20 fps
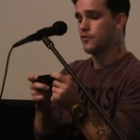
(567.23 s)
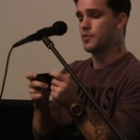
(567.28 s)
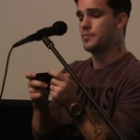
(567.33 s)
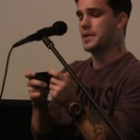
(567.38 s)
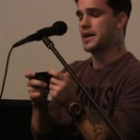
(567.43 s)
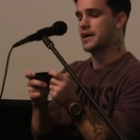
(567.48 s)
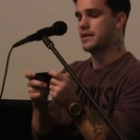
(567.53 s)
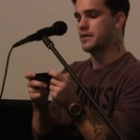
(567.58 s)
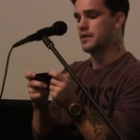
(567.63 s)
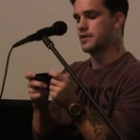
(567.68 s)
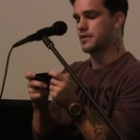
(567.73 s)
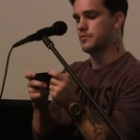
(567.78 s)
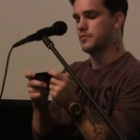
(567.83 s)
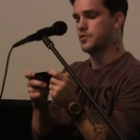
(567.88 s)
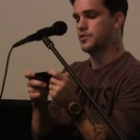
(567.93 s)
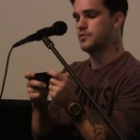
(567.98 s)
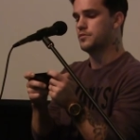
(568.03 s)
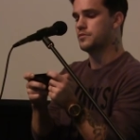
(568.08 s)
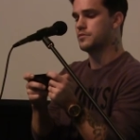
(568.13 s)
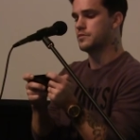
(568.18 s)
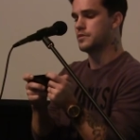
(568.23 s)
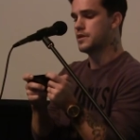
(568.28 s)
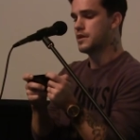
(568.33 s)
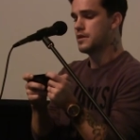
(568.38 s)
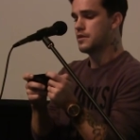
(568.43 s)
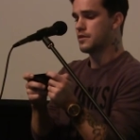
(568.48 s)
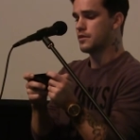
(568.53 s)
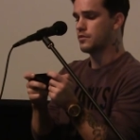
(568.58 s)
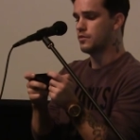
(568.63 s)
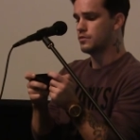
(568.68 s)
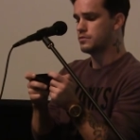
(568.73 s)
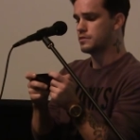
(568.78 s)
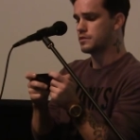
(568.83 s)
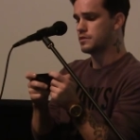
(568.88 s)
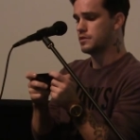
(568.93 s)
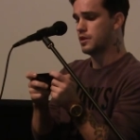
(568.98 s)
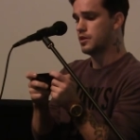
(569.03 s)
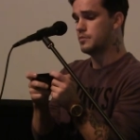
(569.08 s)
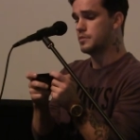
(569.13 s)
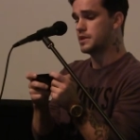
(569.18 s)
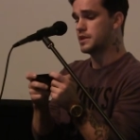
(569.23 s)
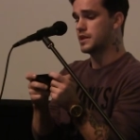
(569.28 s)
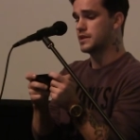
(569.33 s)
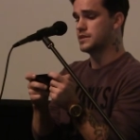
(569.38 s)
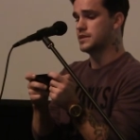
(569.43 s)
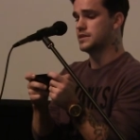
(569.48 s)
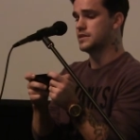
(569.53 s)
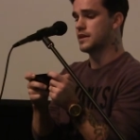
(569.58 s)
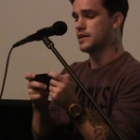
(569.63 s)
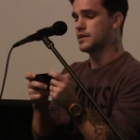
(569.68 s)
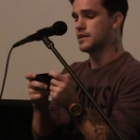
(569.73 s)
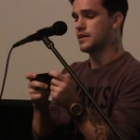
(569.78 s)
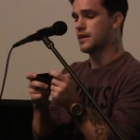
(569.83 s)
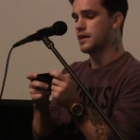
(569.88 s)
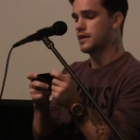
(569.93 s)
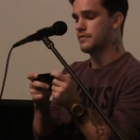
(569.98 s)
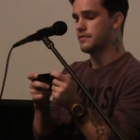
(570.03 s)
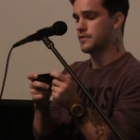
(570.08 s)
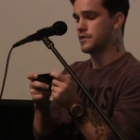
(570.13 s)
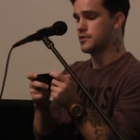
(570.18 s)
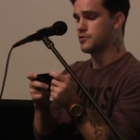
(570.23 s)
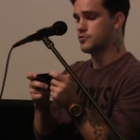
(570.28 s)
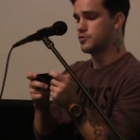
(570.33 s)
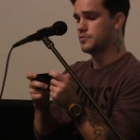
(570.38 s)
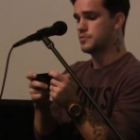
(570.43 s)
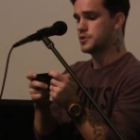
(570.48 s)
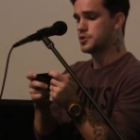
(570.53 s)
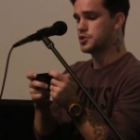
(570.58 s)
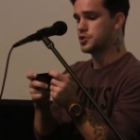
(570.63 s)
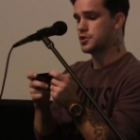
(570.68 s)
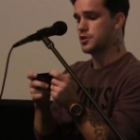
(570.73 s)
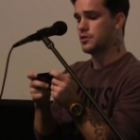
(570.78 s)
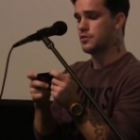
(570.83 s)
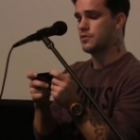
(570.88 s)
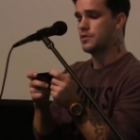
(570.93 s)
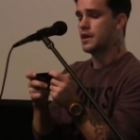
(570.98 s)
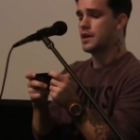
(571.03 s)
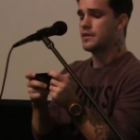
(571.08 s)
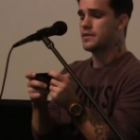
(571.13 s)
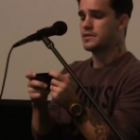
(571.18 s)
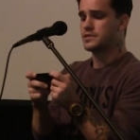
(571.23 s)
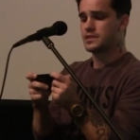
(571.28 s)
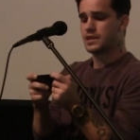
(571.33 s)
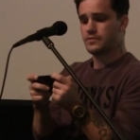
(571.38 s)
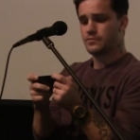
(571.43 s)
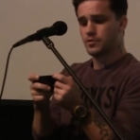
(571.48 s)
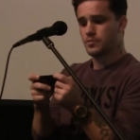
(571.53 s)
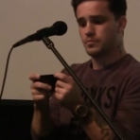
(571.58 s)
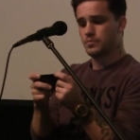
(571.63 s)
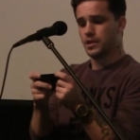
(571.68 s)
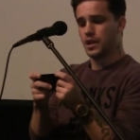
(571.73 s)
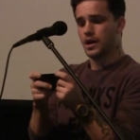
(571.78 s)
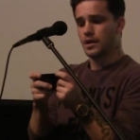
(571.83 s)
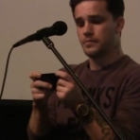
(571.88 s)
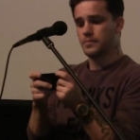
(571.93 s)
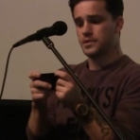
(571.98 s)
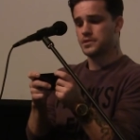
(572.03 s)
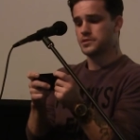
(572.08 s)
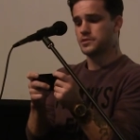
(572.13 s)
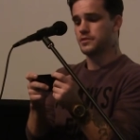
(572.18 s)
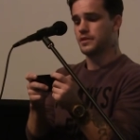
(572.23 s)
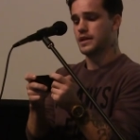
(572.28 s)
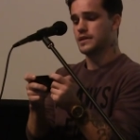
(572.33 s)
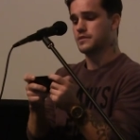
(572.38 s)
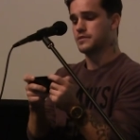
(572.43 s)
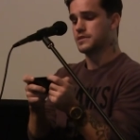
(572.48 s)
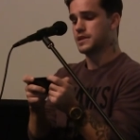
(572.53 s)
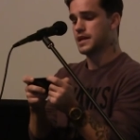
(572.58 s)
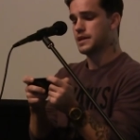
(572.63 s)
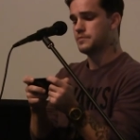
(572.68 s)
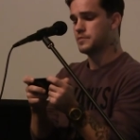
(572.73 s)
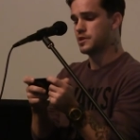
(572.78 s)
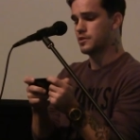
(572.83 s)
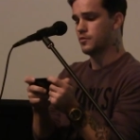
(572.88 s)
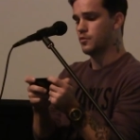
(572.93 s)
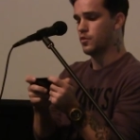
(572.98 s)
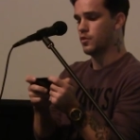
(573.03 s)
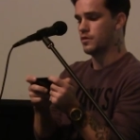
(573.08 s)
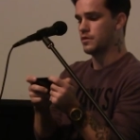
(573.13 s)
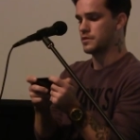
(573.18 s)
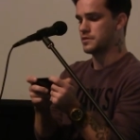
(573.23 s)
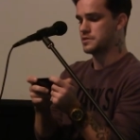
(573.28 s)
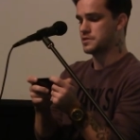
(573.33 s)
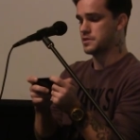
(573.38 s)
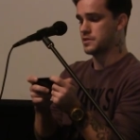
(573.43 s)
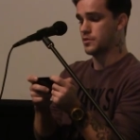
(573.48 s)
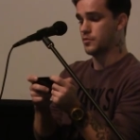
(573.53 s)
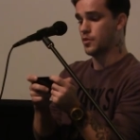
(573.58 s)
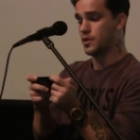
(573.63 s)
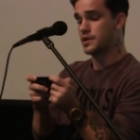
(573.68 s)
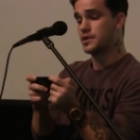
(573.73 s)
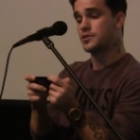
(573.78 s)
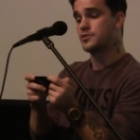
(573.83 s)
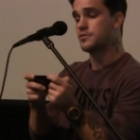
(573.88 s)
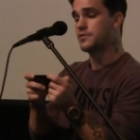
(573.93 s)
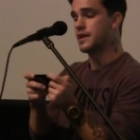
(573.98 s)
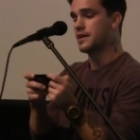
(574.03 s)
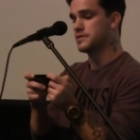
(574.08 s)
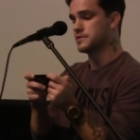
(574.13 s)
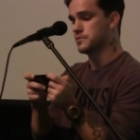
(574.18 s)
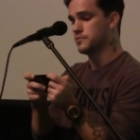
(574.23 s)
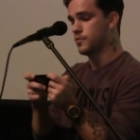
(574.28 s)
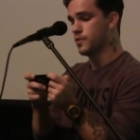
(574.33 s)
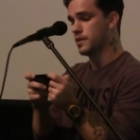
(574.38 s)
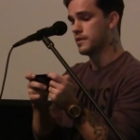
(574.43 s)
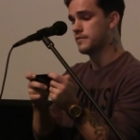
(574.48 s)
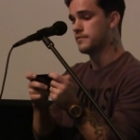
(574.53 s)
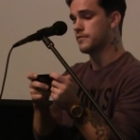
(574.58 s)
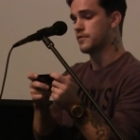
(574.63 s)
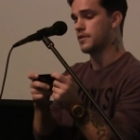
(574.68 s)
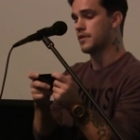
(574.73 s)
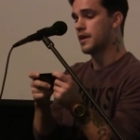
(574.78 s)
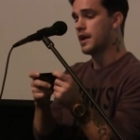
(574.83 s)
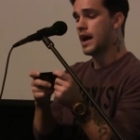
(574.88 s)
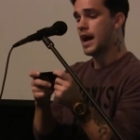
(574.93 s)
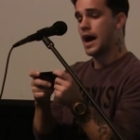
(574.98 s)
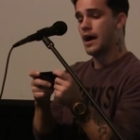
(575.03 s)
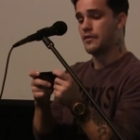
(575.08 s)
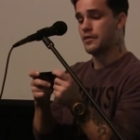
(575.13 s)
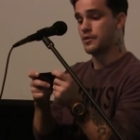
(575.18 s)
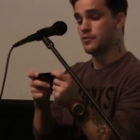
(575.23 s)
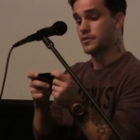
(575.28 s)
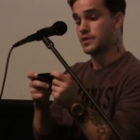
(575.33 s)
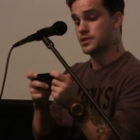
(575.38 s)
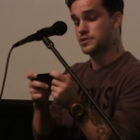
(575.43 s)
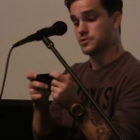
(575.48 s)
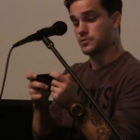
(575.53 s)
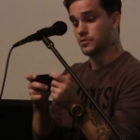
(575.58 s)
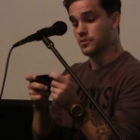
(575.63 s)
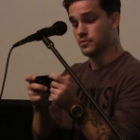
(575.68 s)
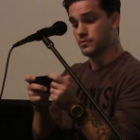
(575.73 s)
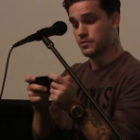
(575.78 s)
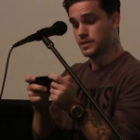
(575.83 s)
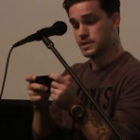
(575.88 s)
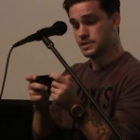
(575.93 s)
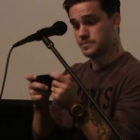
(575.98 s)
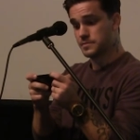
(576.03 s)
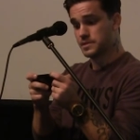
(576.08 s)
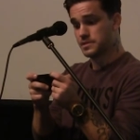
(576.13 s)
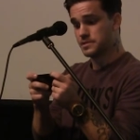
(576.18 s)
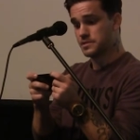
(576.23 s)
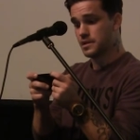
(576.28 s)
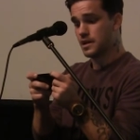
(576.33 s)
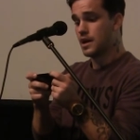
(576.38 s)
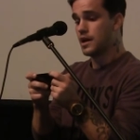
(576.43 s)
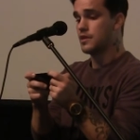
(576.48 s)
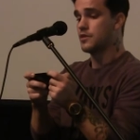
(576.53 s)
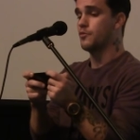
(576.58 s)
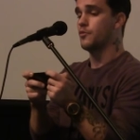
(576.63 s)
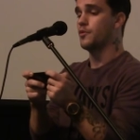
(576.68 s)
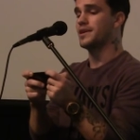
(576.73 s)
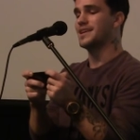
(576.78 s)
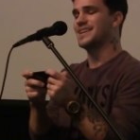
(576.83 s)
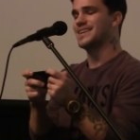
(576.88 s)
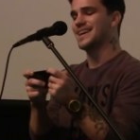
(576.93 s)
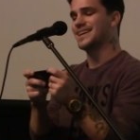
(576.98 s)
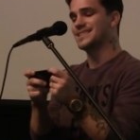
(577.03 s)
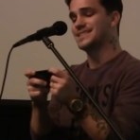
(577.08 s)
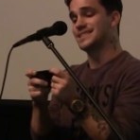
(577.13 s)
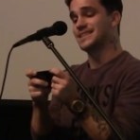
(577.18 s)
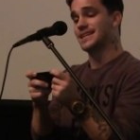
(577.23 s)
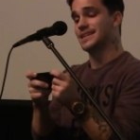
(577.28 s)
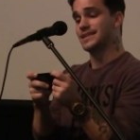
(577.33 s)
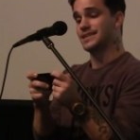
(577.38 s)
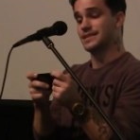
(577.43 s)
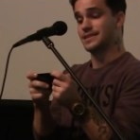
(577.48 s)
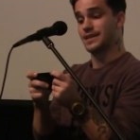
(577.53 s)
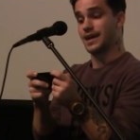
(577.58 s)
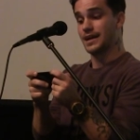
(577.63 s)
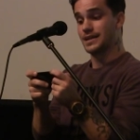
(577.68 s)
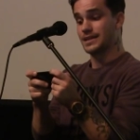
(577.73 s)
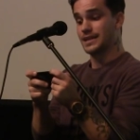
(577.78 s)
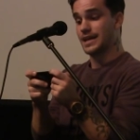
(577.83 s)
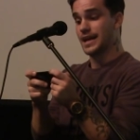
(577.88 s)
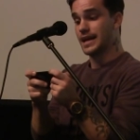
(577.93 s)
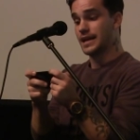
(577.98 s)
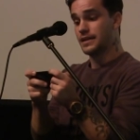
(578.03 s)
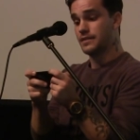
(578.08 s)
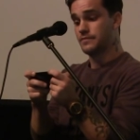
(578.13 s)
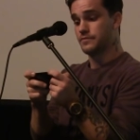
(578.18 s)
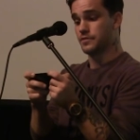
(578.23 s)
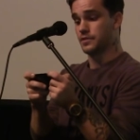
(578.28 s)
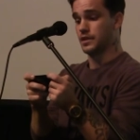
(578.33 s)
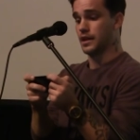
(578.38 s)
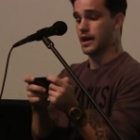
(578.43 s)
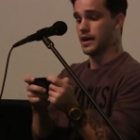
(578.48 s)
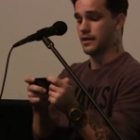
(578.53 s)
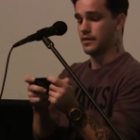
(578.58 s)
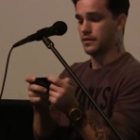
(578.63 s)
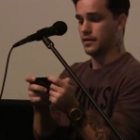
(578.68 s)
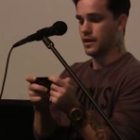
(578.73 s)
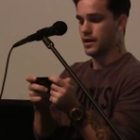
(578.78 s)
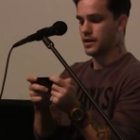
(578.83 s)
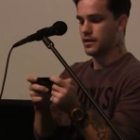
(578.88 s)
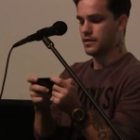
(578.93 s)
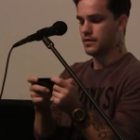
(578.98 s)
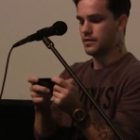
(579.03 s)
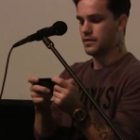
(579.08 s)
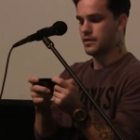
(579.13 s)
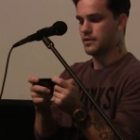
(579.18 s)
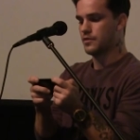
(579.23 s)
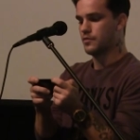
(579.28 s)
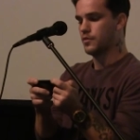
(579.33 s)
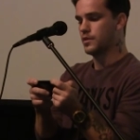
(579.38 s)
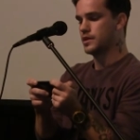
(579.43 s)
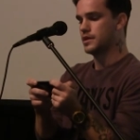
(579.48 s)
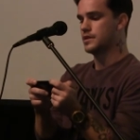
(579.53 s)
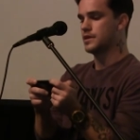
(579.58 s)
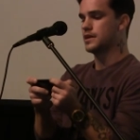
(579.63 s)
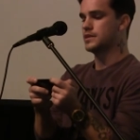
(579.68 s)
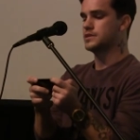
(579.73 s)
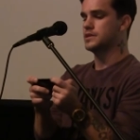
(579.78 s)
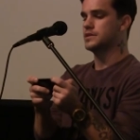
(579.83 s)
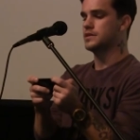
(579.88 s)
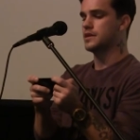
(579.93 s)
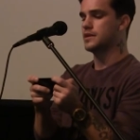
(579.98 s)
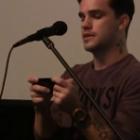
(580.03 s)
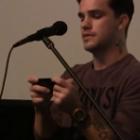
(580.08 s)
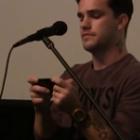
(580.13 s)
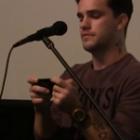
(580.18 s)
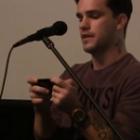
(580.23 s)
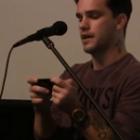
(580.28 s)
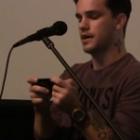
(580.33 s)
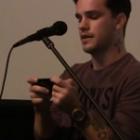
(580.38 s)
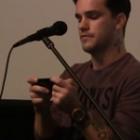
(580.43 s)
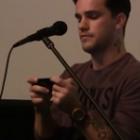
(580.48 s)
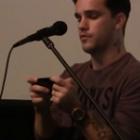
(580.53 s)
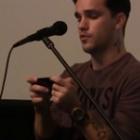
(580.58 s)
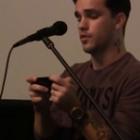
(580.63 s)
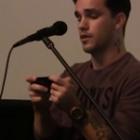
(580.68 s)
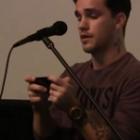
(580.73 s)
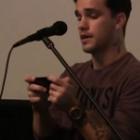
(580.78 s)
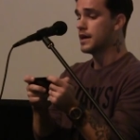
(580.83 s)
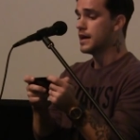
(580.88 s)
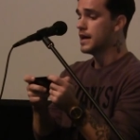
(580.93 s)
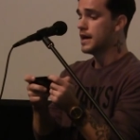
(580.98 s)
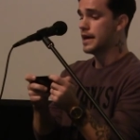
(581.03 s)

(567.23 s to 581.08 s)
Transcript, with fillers: for Man on the Moon, the Golden Globe in 1999 for The Truman Show, the several blockbuster entertainment awards, the one in 2001 for How the Grinch Stole Christmas, the one in 1998 for Liar Liar, and the one in 1995 for